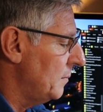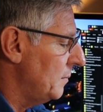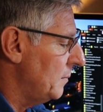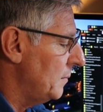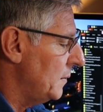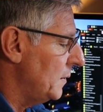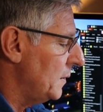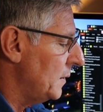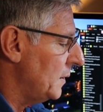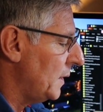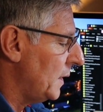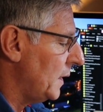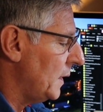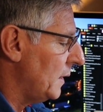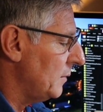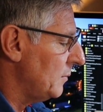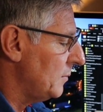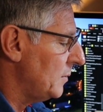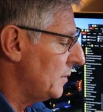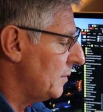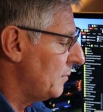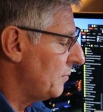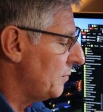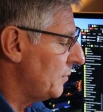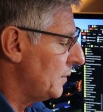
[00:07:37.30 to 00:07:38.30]
Anything
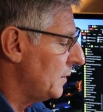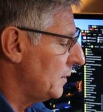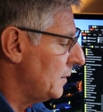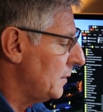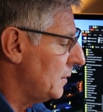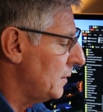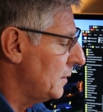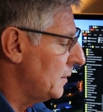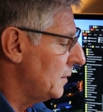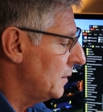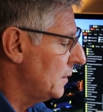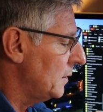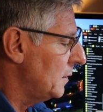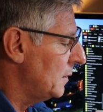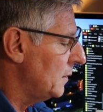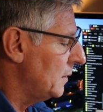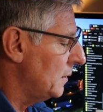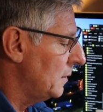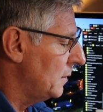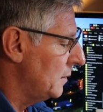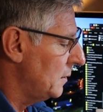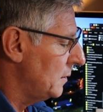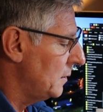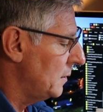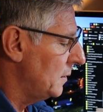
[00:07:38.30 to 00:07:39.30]
else different?
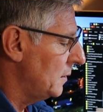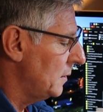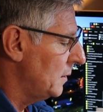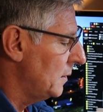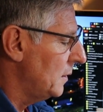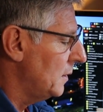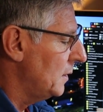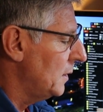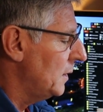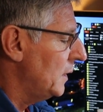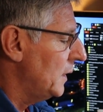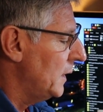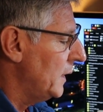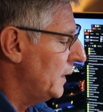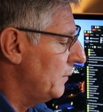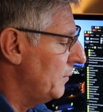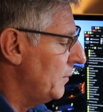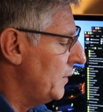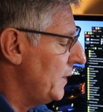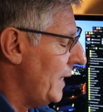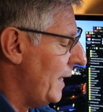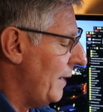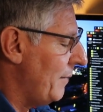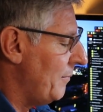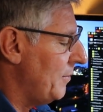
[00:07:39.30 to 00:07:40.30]

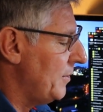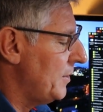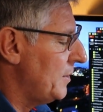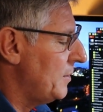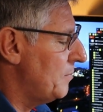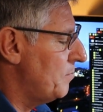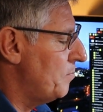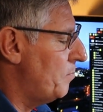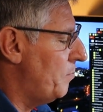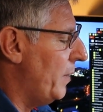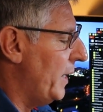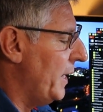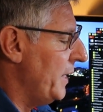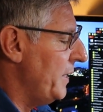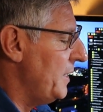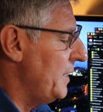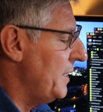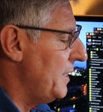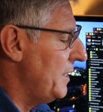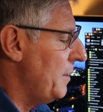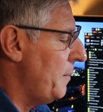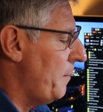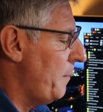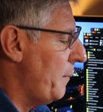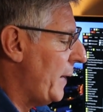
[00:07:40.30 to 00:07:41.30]
We have a button
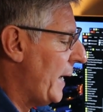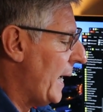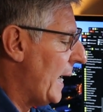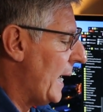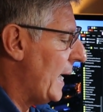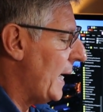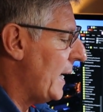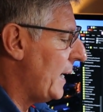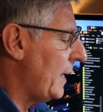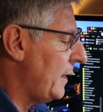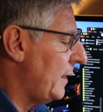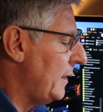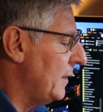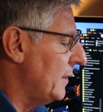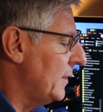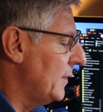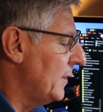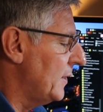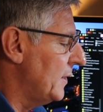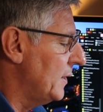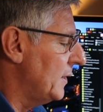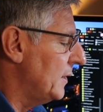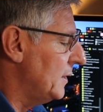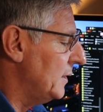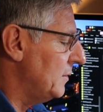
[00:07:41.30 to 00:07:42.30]
in the back.
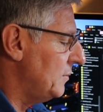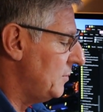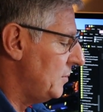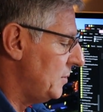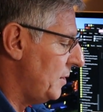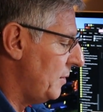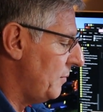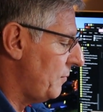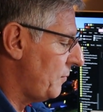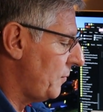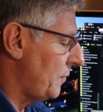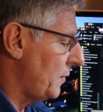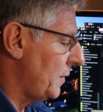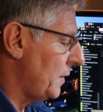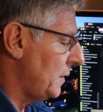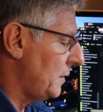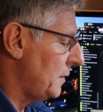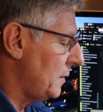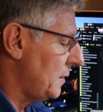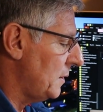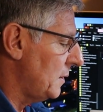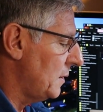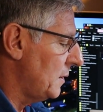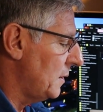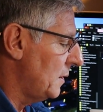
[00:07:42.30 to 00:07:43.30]
It's
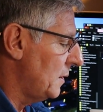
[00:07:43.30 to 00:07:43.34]
different.